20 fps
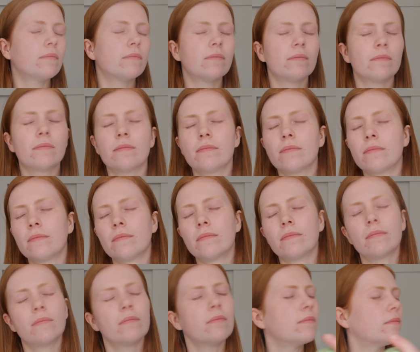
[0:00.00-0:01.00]

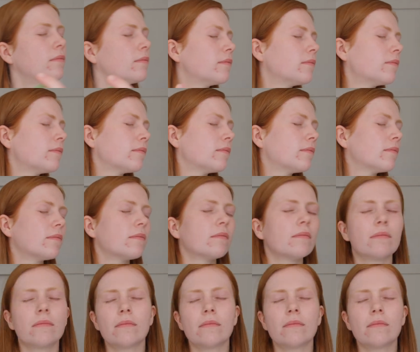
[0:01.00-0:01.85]
Nobody speaks.